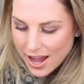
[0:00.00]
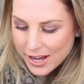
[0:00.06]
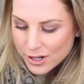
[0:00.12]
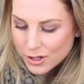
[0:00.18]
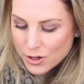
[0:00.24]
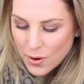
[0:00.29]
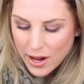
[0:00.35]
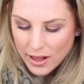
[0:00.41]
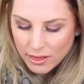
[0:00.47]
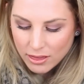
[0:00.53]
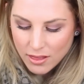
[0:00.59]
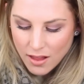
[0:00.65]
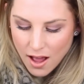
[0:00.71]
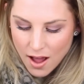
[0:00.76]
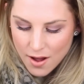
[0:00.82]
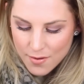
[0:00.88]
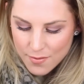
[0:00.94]
I don't know, I
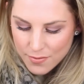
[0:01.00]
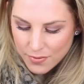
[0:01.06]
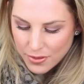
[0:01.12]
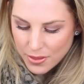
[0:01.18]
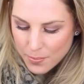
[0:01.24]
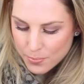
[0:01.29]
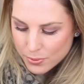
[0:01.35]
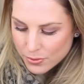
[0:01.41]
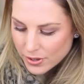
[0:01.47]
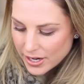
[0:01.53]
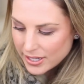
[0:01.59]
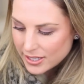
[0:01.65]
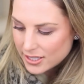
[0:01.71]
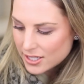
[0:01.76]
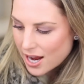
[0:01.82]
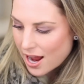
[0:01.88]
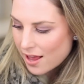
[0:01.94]
love the
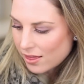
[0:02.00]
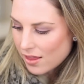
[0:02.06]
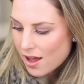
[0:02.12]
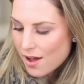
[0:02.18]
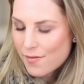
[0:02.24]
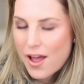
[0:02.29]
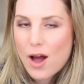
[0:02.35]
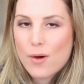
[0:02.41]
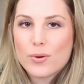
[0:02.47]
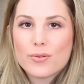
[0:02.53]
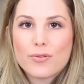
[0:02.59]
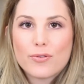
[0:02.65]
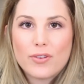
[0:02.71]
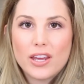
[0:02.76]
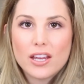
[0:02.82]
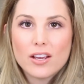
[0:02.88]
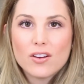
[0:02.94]
print, I love how it
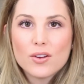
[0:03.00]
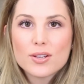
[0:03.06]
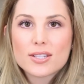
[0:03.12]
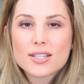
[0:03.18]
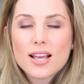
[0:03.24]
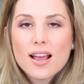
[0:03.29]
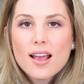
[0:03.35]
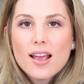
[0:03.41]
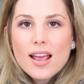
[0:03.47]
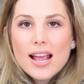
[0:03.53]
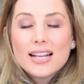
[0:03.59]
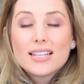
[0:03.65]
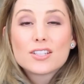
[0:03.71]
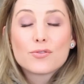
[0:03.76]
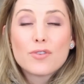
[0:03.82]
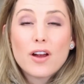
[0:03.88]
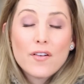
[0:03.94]
feels.
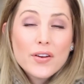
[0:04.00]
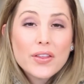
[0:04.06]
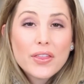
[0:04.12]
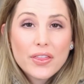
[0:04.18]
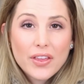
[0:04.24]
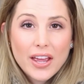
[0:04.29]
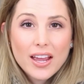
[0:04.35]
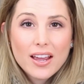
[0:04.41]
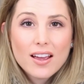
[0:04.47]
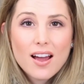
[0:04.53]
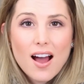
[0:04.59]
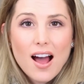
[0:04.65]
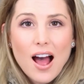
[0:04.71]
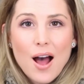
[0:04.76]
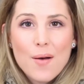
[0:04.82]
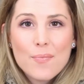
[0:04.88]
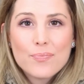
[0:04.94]
It's very thick.
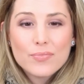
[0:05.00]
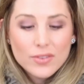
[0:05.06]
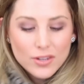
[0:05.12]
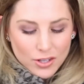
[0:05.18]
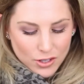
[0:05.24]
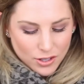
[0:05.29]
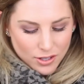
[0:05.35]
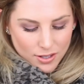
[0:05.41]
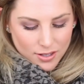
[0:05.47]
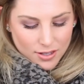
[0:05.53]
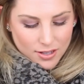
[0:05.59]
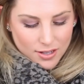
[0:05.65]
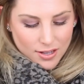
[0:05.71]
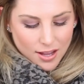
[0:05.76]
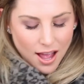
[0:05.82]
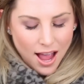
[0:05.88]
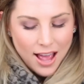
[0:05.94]
Um,
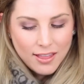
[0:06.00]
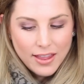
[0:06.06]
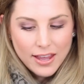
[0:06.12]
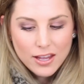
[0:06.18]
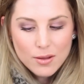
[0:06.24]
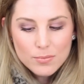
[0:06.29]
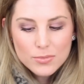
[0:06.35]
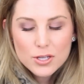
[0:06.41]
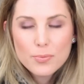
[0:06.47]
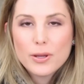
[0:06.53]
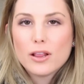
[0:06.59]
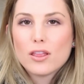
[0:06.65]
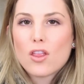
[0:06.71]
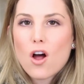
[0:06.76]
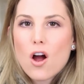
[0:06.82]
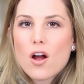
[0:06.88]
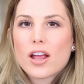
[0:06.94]
I like them to be
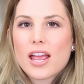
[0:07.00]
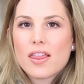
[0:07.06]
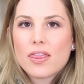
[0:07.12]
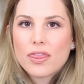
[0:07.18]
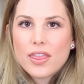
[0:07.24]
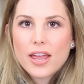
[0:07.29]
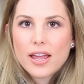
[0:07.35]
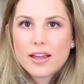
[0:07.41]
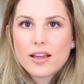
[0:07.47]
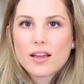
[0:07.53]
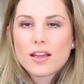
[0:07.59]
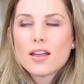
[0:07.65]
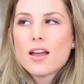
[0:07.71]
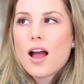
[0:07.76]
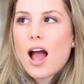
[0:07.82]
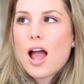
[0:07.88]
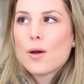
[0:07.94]
long and thick.
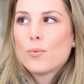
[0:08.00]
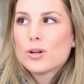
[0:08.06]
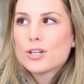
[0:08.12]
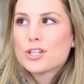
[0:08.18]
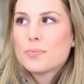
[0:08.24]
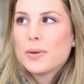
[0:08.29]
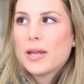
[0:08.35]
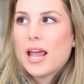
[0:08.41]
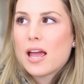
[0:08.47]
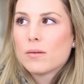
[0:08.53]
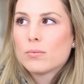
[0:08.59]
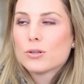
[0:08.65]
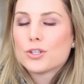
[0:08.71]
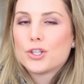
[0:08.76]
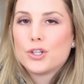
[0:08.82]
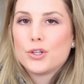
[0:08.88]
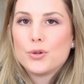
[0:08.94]
I want to be
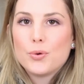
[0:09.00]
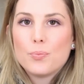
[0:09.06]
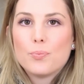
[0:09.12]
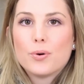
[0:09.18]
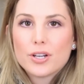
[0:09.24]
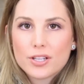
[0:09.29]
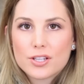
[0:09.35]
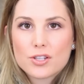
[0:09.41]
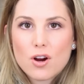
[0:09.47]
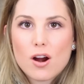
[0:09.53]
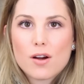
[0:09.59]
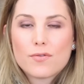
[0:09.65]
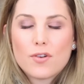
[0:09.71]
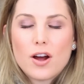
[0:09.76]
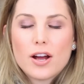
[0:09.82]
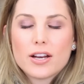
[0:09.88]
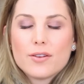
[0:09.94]
able to put a
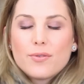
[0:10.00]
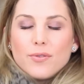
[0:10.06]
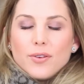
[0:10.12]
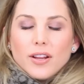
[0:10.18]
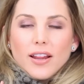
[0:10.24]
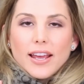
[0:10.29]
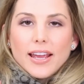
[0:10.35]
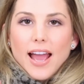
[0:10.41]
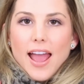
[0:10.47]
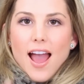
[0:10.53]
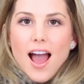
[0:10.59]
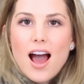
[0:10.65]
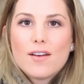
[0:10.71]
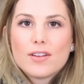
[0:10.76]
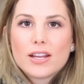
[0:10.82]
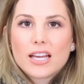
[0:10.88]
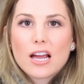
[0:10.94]
scarf on and feel like I
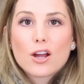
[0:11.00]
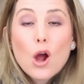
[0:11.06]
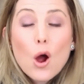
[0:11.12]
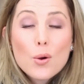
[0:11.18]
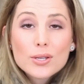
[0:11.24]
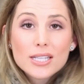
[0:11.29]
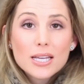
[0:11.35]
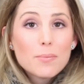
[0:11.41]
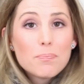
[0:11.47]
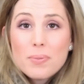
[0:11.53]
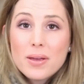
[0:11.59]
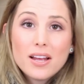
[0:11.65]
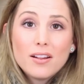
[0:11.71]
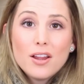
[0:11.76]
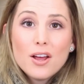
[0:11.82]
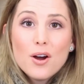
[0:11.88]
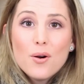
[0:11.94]
have like a cozy
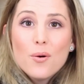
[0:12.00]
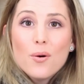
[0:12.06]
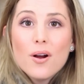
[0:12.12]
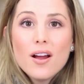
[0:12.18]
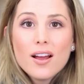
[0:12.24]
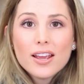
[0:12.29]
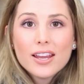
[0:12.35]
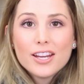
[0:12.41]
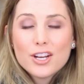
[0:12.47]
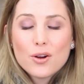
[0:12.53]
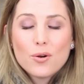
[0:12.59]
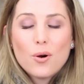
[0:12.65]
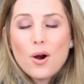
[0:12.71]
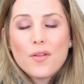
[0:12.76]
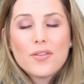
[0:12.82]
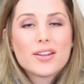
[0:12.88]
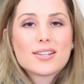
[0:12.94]
pillow, you know,
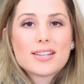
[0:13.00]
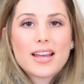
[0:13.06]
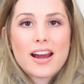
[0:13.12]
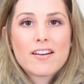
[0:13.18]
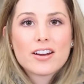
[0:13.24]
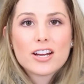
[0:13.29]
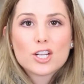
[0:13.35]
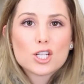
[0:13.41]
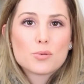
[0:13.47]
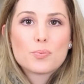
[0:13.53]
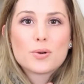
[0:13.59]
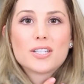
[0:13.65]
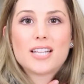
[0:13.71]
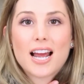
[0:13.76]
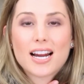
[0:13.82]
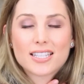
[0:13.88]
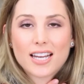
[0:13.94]
on this area just
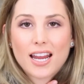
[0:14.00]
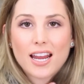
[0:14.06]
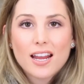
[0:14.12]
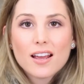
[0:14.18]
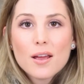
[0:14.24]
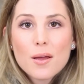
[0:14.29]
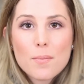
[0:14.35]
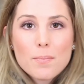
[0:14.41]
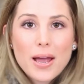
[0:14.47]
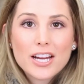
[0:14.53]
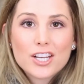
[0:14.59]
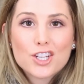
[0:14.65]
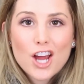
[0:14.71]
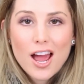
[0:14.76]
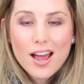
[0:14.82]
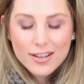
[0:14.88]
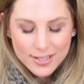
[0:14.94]
protecting my
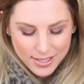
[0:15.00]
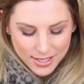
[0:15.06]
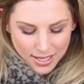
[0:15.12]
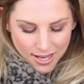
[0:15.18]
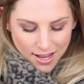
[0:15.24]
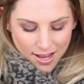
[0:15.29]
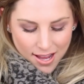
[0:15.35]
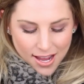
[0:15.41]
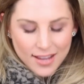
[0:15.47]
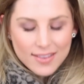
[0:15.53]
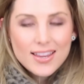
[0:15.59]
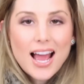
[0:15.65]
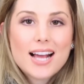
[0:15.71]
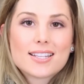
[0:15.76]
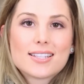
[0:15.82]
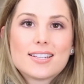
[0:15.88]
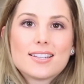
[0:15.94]
chest, and
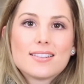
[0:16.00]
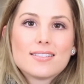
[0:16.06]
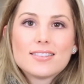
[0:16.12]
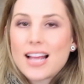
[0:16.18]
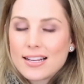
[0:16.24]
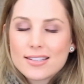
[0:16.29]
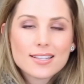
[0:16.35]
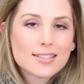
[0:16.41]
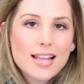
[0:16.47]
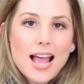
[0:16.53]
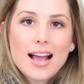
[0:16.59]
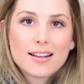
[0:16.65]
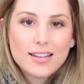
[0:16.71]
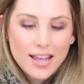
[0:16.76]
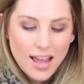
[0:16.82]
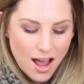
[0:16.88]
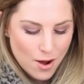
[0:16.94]
that's That's
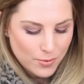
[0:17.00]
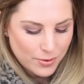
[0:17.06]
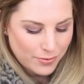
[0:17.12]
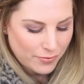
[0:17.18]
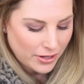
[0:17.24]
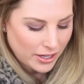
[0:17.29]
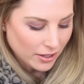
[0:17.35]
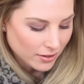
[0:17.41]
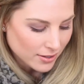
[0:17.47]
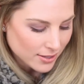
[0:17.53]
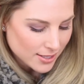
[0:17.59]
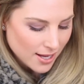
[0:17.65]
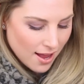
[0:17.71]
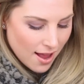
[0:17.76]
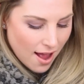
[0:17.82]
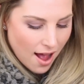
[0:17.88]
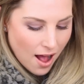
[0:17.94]
exactly how it feels,
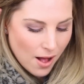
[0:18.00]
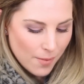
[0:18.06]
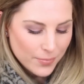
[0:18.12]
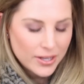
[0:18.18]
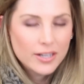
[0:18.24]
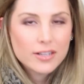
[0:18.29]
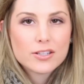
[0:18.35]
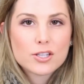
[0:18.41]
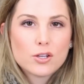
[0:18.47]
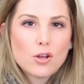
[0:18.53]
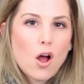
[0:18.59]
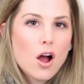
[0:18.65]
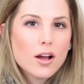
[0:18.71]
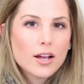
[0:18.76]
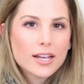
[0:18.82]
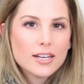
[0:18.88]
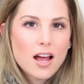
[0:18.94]
um, and it's
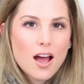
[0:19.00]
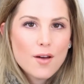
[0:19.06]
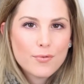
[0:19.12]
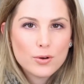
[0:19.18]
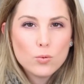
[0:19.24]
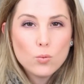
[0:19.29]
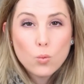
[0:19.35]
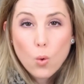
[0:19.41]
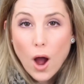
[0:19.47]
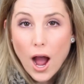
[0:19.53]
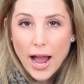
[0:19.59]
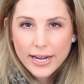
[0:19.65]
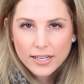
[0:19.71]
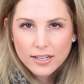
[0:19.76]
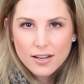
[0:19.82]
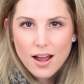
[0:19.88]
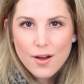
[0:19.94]
long enough and
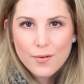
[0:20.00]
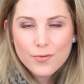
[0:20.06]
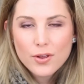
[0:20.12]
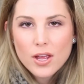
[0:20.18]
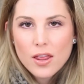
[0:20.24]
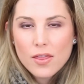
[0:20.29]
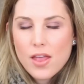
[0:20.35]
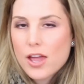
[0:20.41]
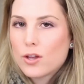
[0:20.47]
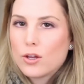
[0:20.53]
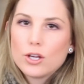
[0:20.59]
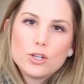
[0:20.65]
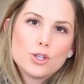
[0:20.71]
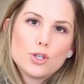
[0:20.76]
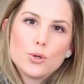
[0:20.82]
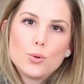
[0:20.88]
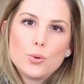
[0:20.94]
wide enough that you
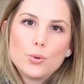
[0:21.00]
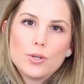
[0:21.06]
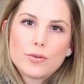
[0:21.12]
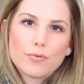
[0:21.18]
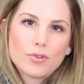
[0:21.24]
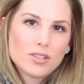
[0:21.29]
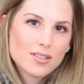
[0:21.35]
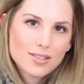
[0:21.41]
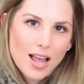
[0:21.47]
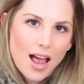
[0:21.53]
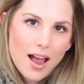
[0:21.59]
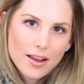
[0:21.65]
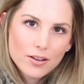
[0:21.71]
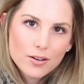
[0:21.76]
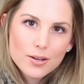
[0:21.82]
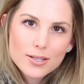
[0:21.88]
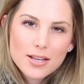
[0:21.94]
can do different
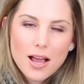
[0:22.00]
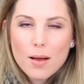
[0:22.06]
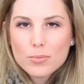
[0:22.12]
styles.